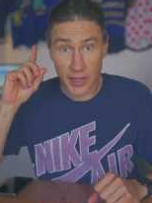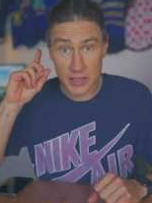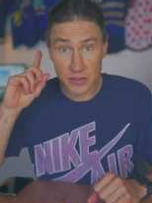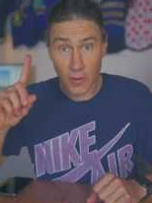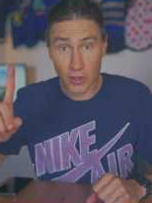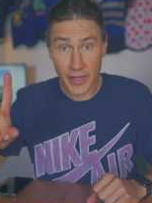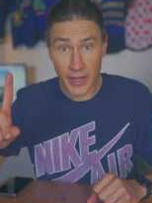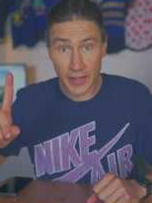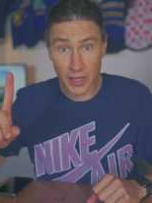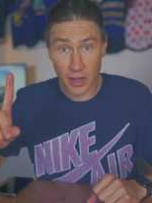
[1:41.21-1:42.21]

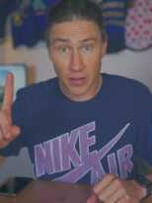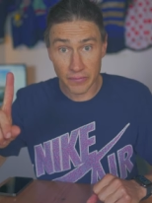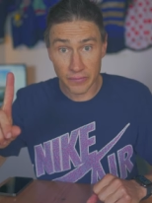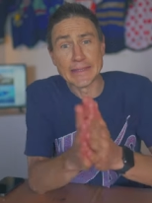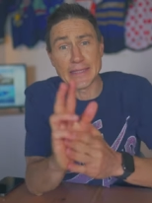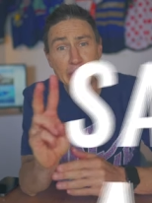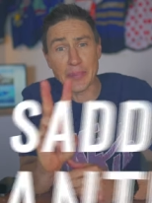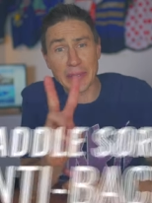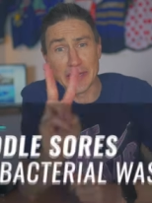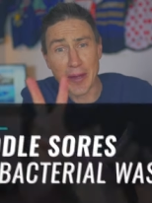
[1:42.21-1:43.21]
exfoliating glove.
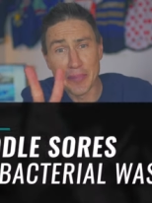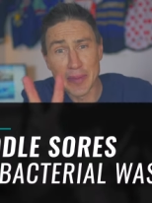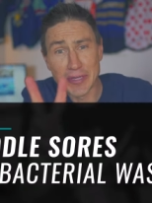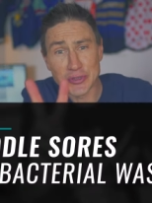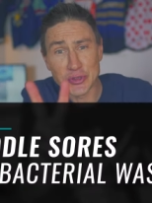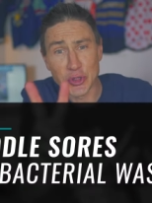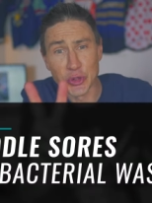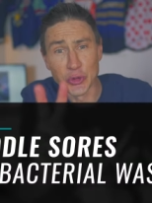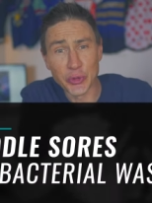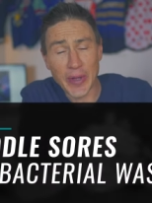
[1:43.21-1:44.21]
Tip number
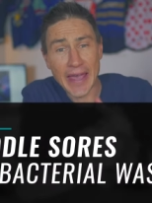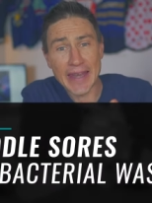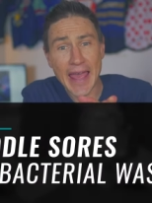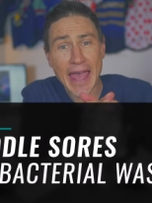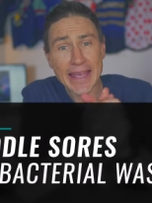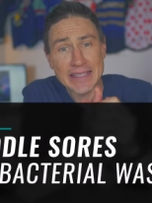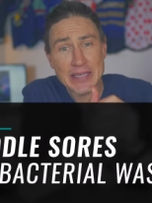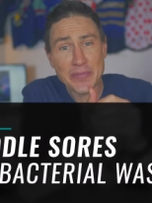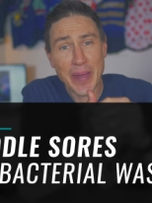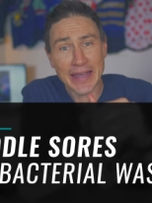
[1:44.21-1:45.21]
two, an
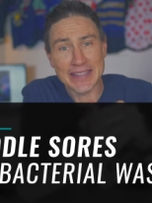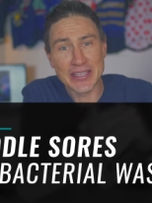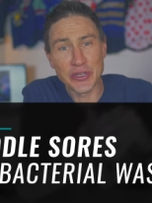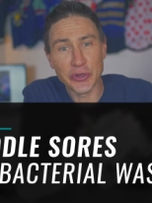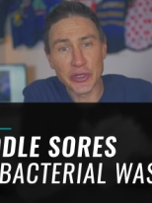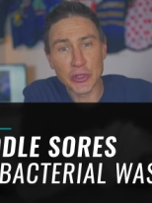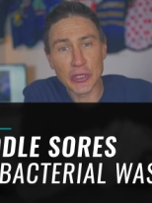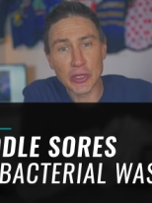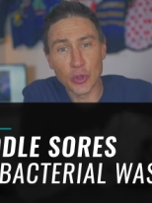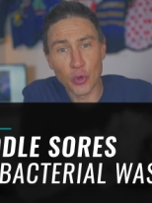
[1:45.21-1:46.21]

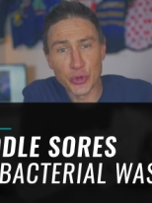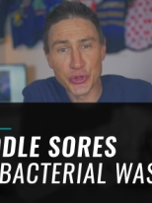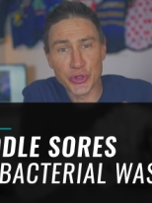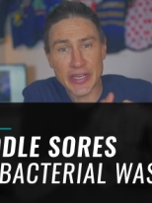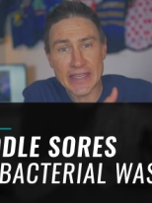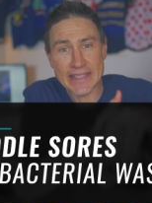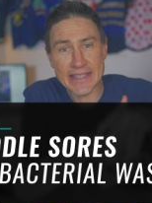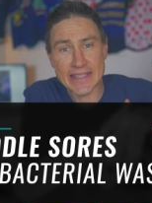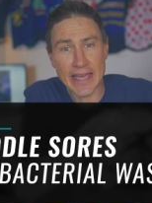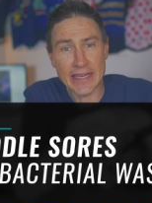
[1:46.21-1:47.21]
antibacterial laundry
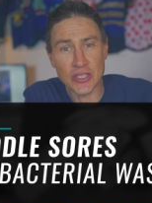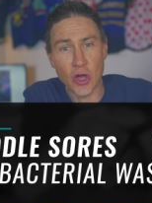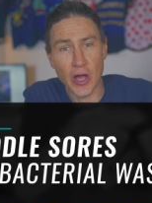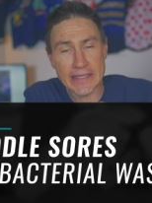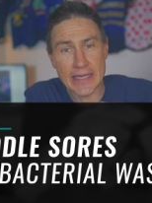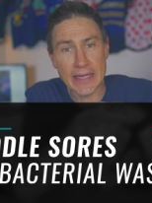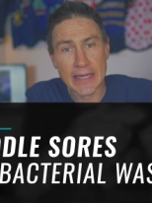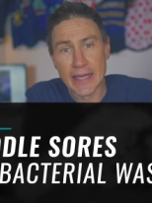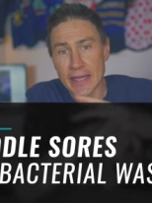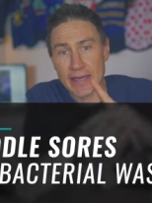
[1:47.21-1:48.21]
sanitizer.
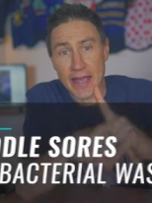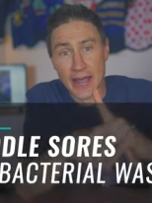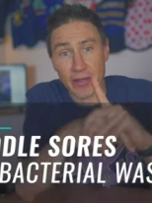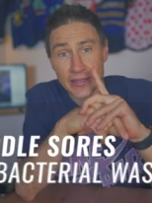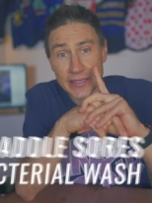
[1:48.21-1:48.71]
Now,